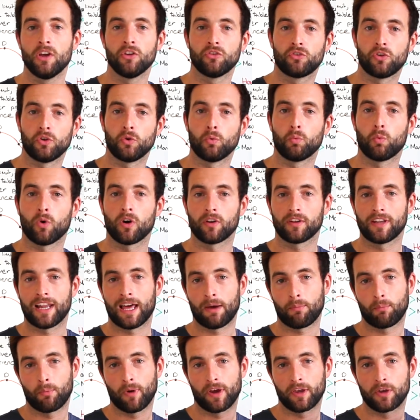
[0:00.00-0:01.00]
do one
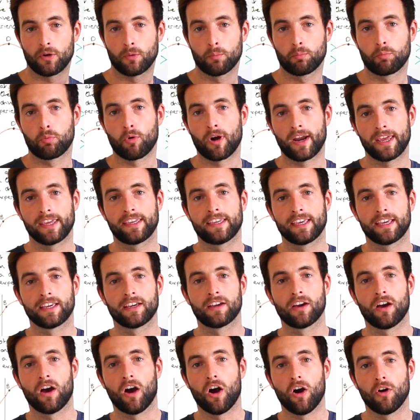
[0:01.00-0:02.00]
lap where you're
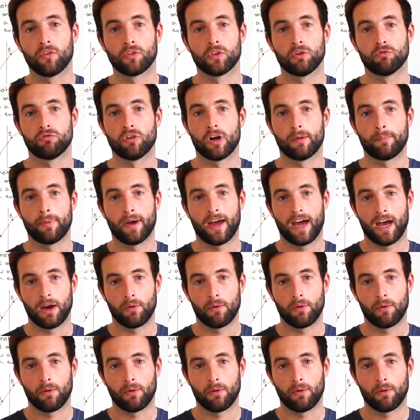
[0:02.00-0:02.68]
braking on the rubber,